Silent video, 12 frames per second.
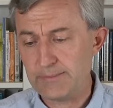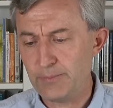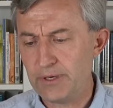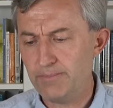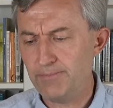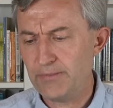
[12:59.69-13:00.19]

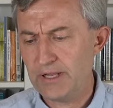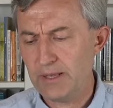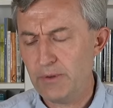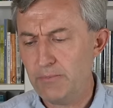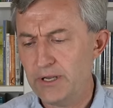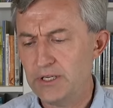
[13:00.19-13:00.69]
but
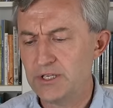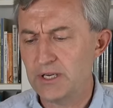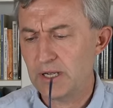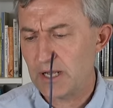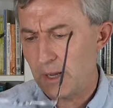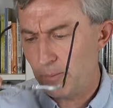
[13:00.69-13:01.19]
let me mention
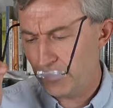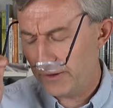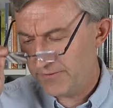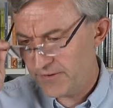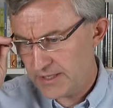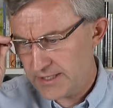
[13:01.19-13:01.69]
a couple. The
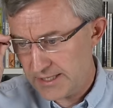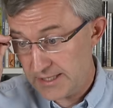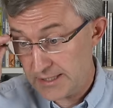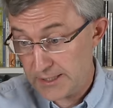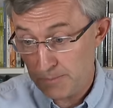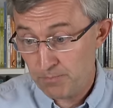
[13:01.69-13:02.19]
first
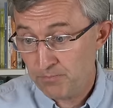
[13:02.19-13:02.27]
is